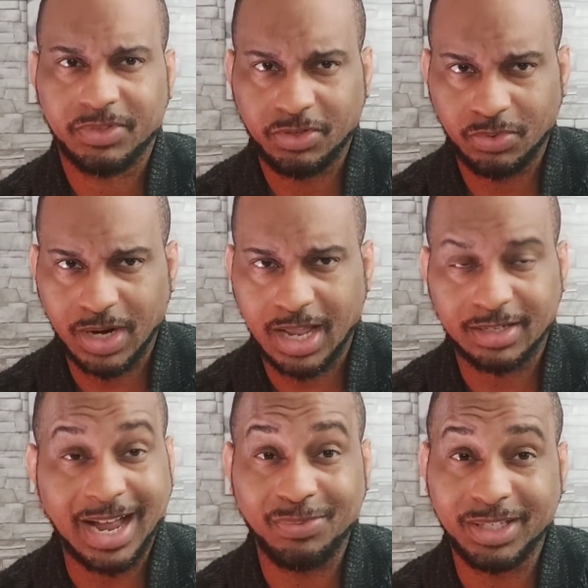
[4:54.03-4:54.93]
two
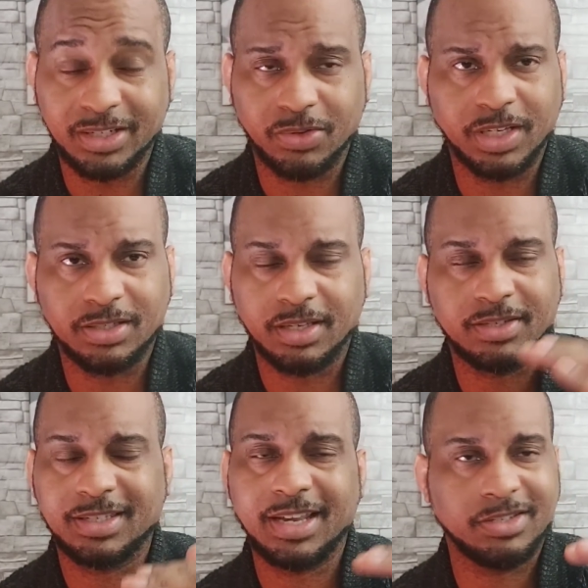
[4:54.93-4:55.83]
dollars. I really do. It's
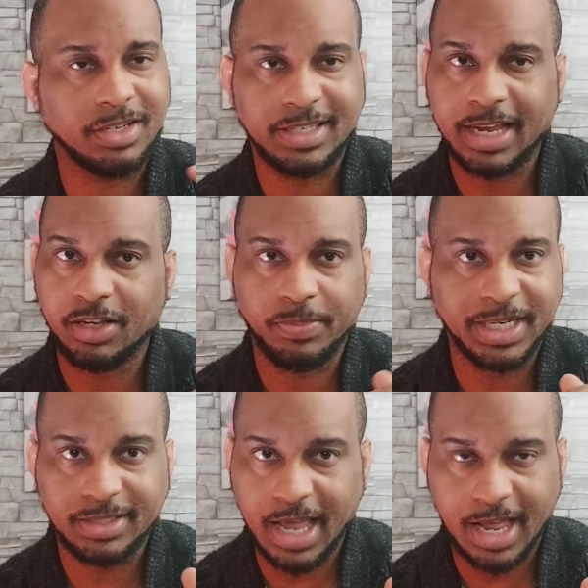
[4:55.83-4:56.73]
it's, it's going to take a little
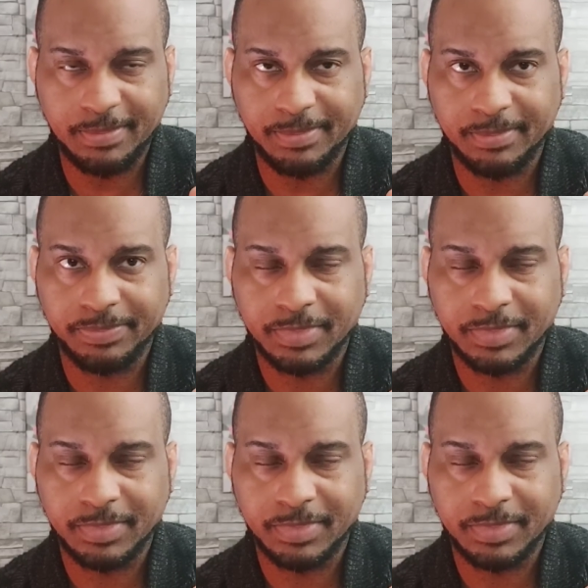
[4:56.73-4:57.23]
bit of time.